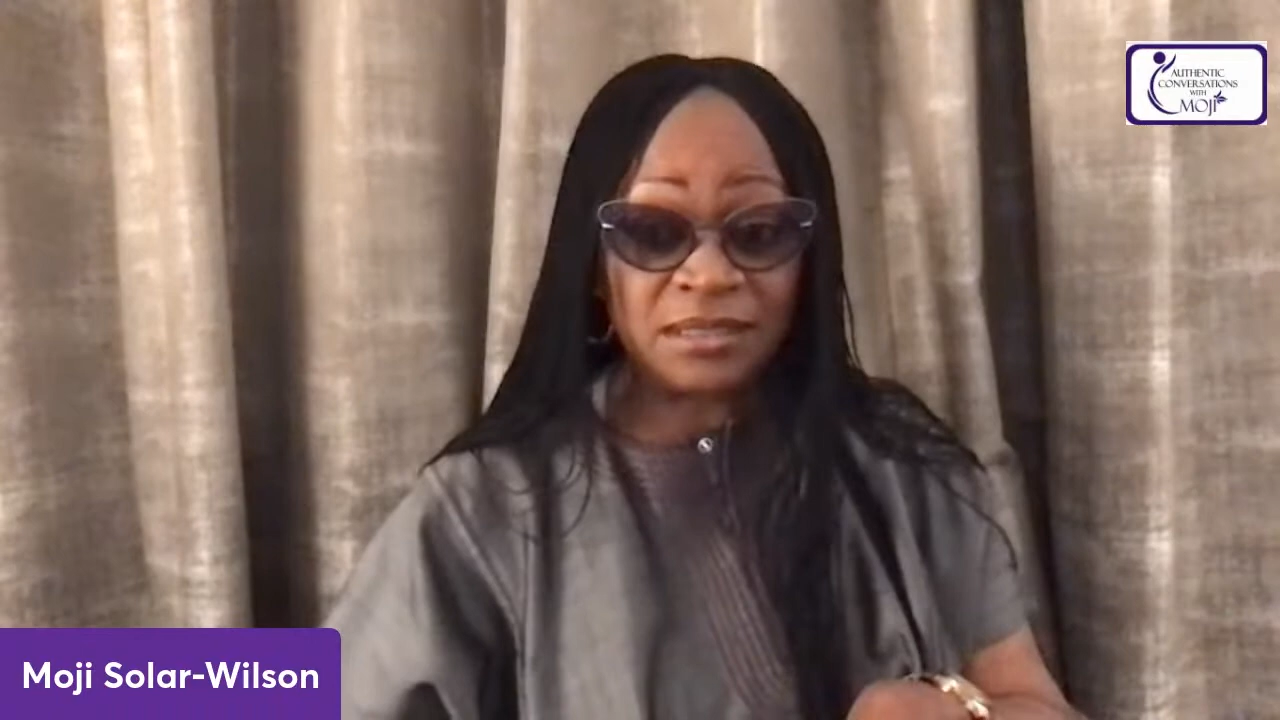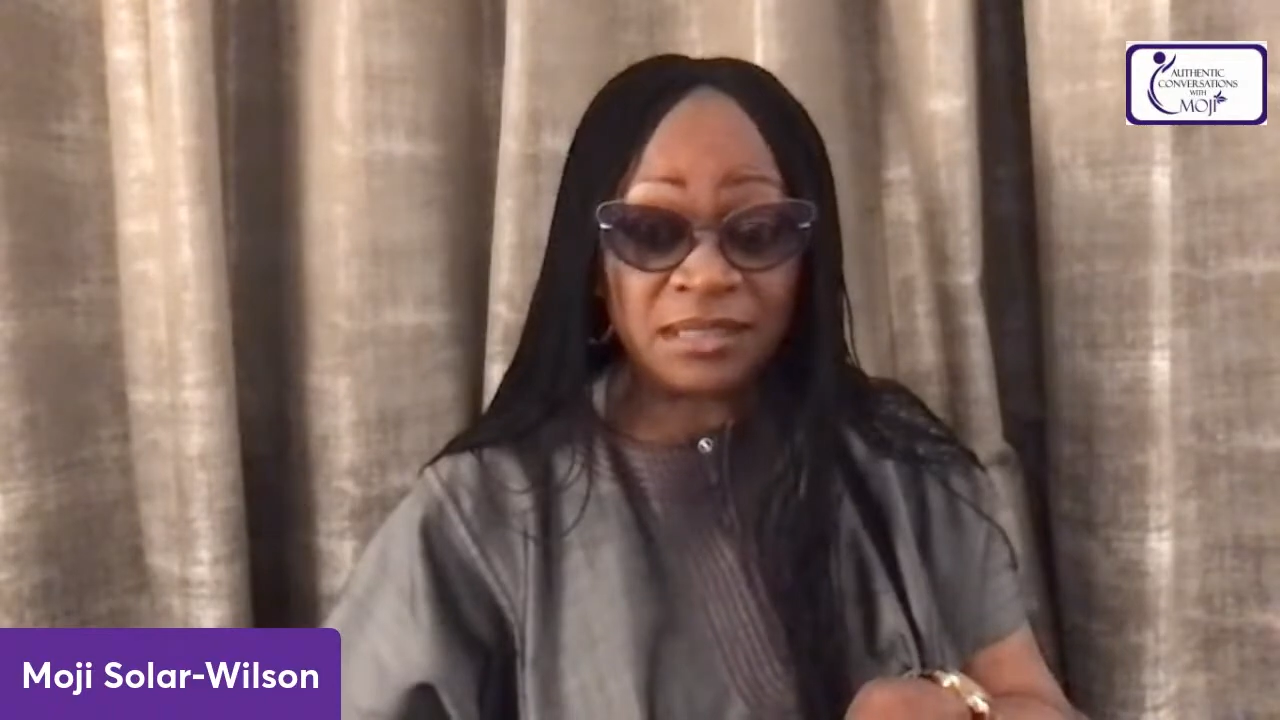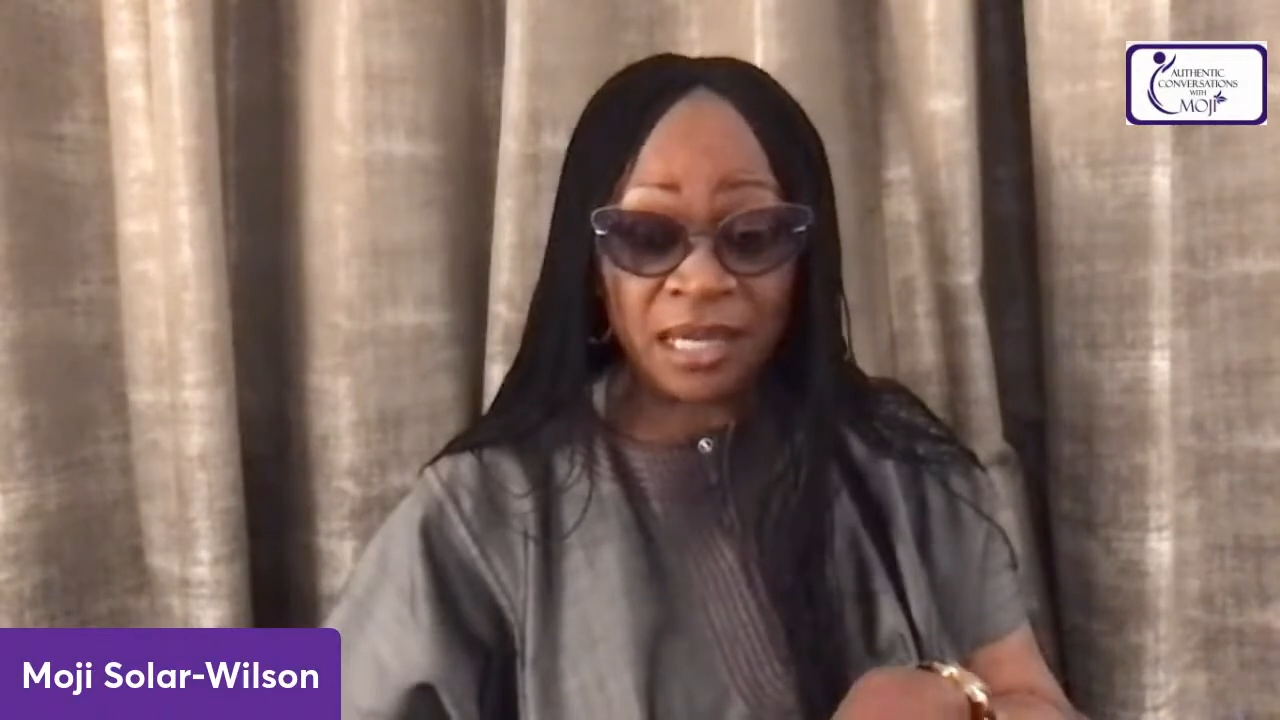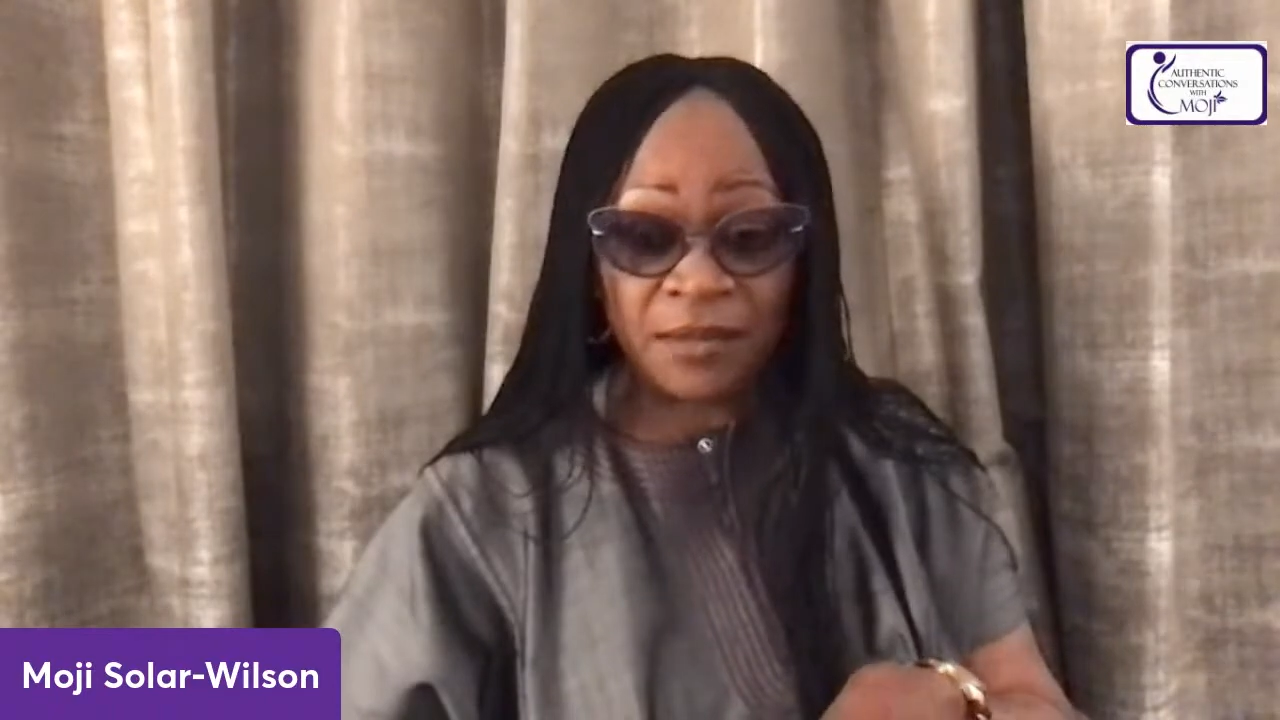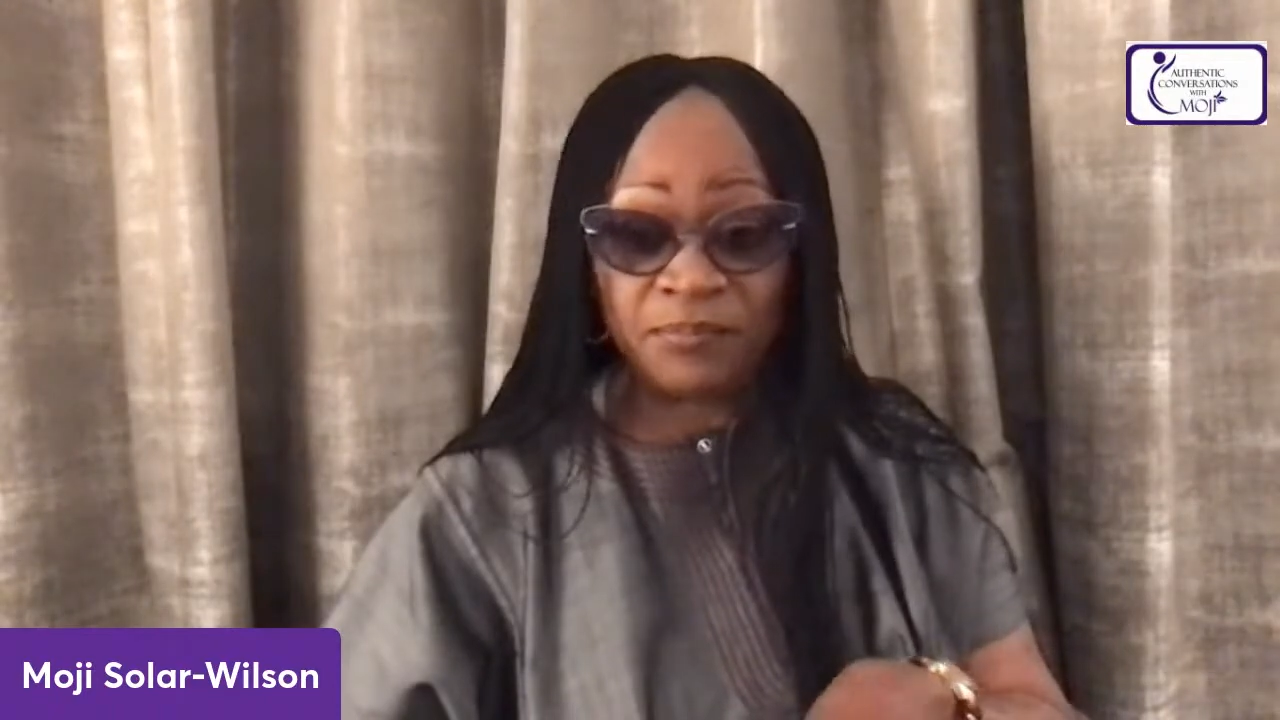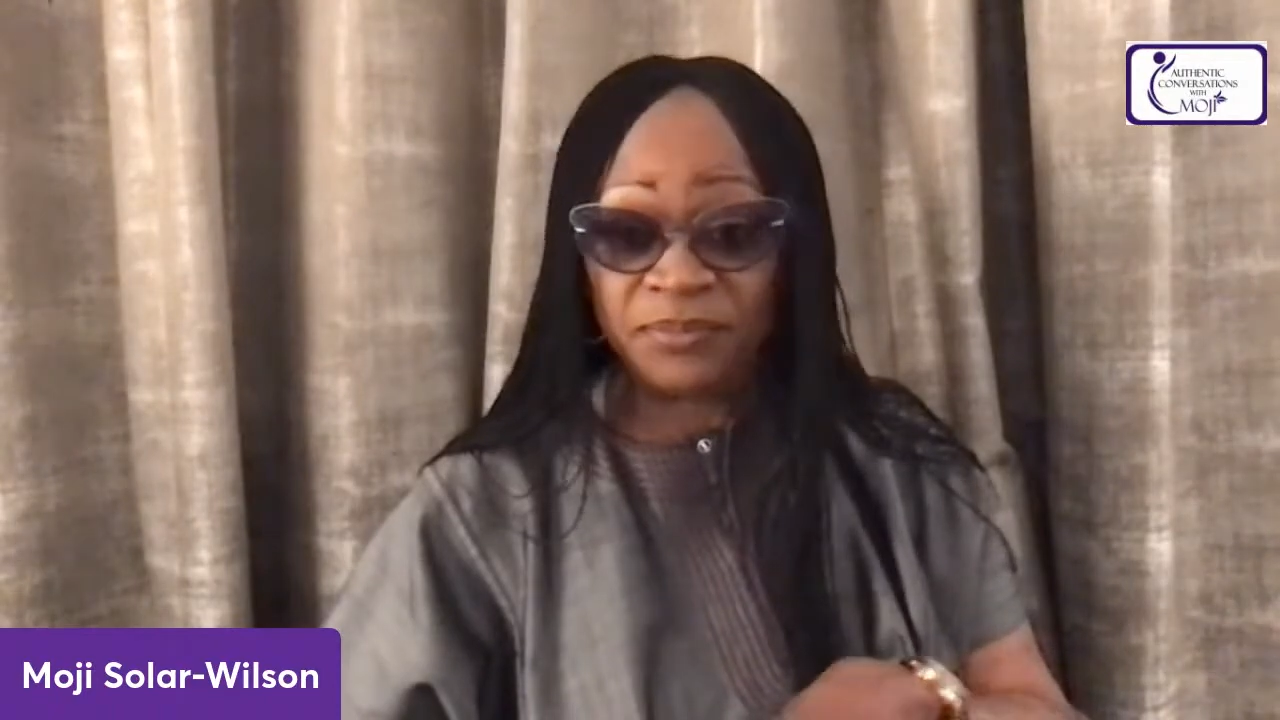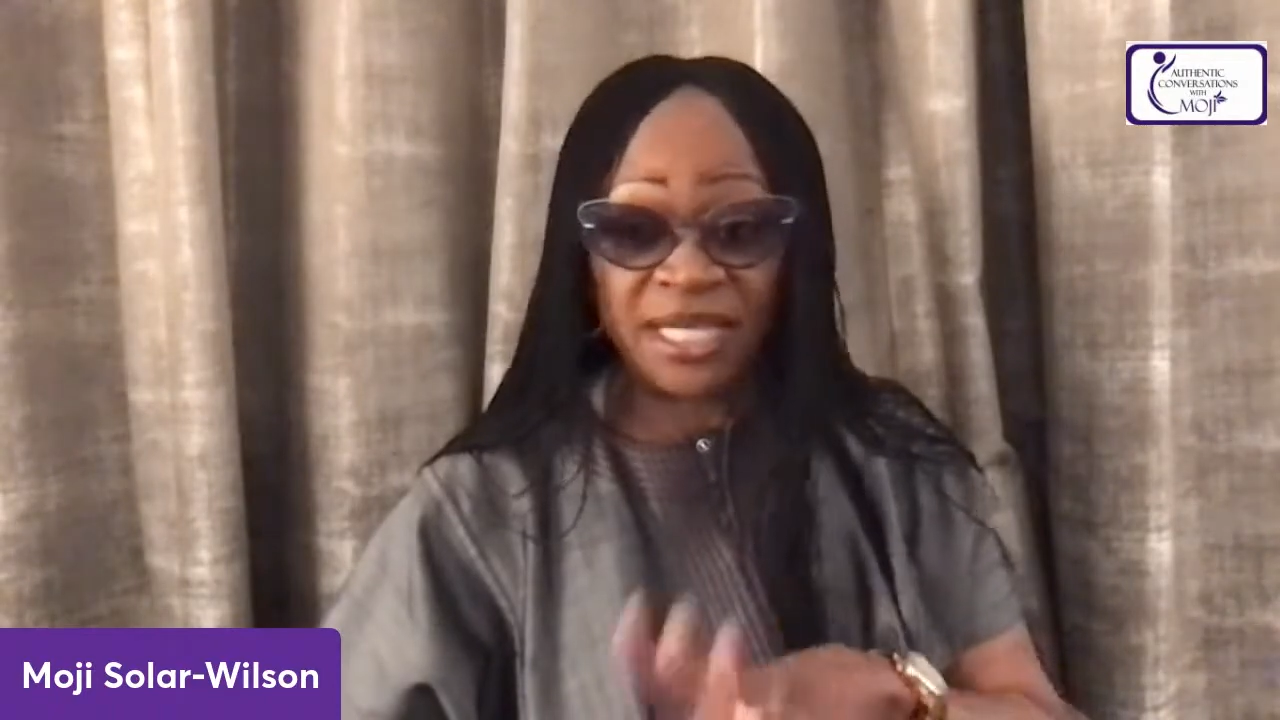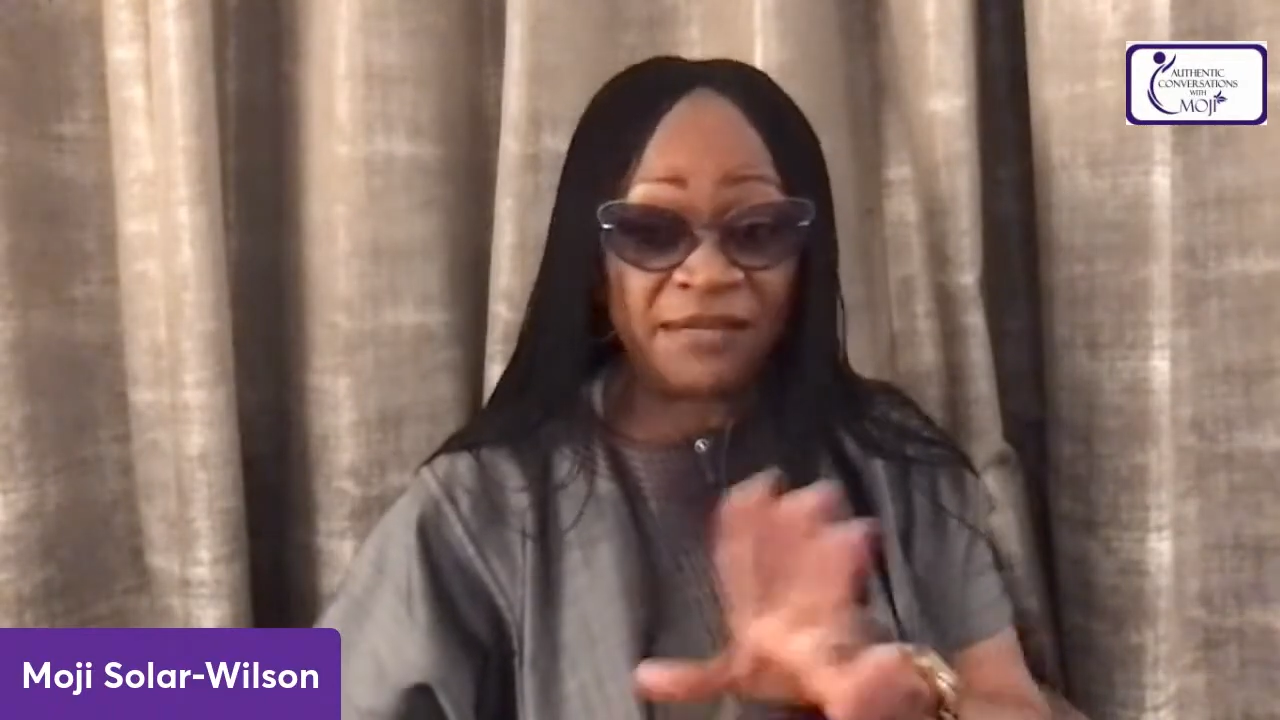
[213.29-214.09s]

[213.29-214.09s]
10,